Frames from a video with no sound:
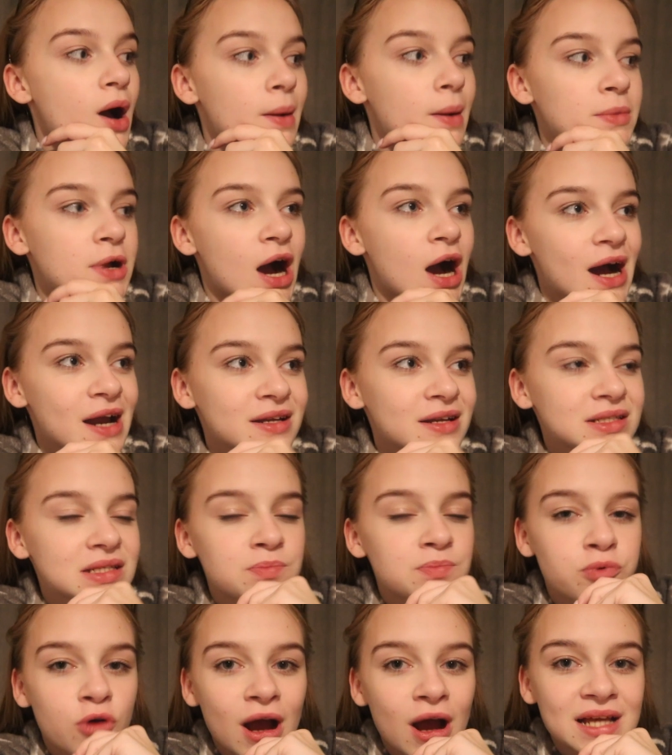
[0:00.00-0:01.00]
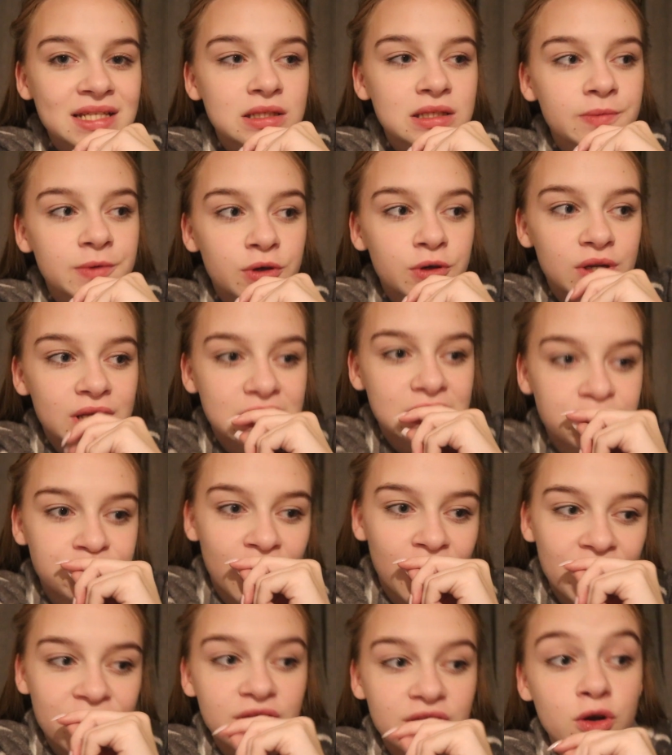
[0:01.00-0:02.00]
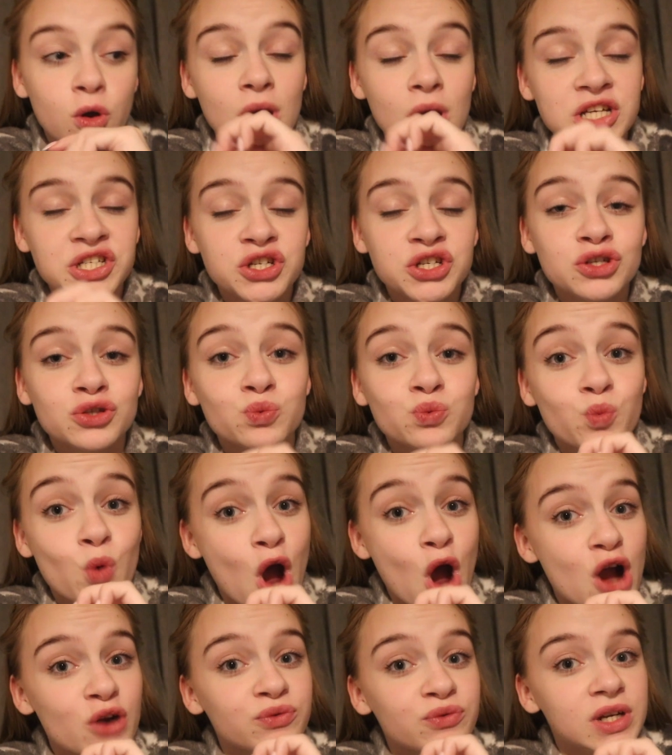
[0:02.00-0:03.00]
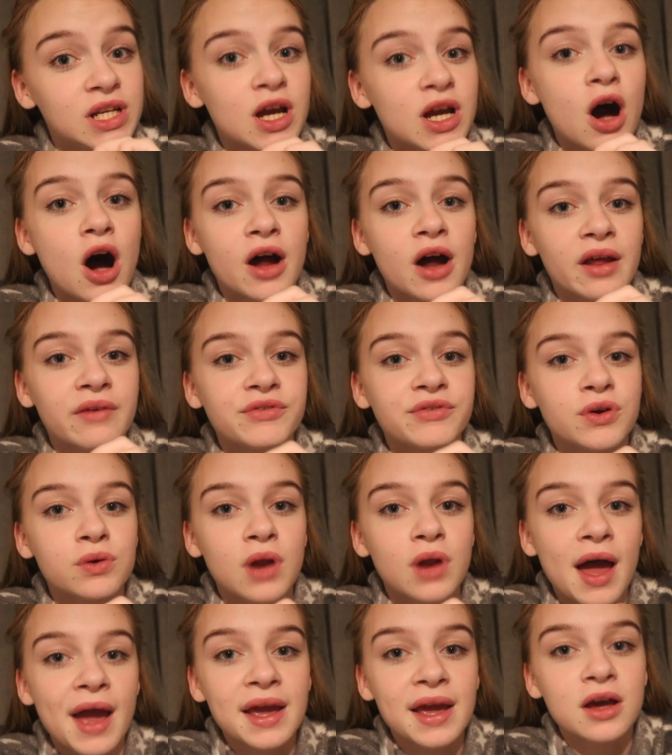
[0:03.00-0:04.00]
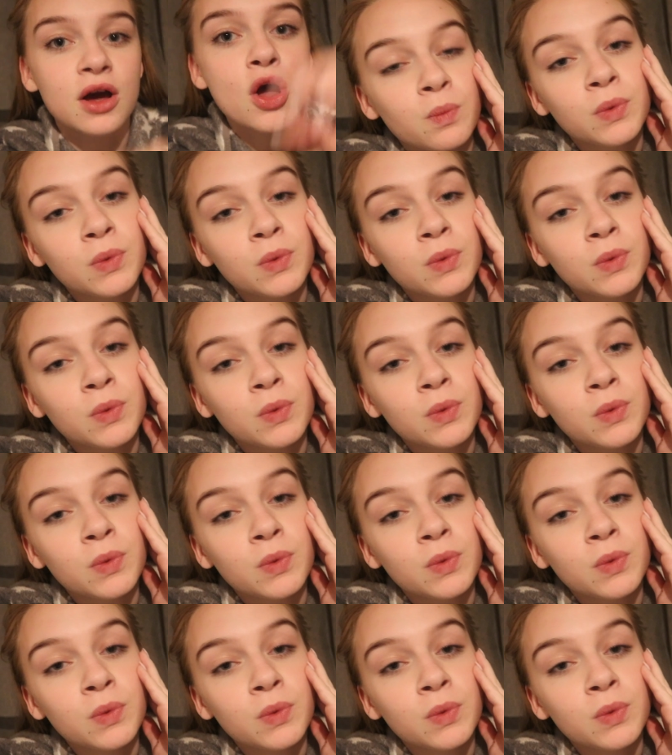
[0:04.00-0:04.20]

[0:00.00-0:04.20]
I'm kind of surprised, to be honest, but the questions were really hard, I feel like.